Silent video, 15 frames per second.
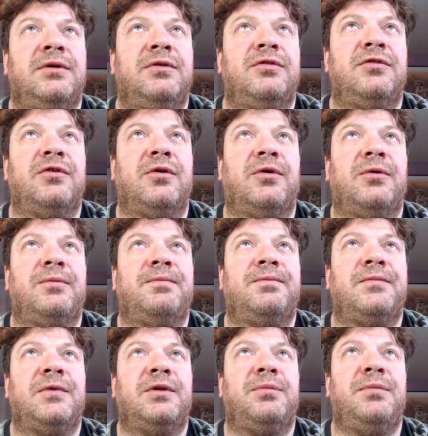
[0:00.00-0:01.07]
So
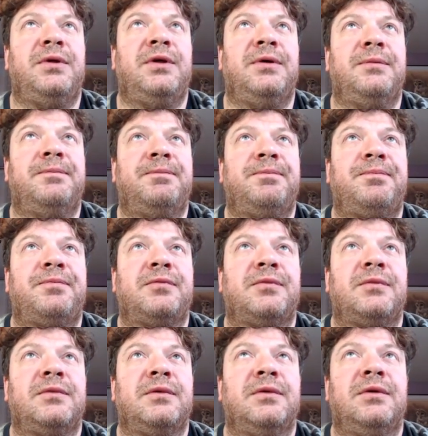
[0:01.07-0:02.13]
let me
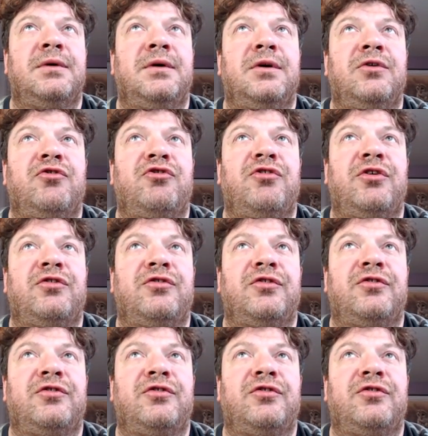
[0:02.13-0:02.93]
share the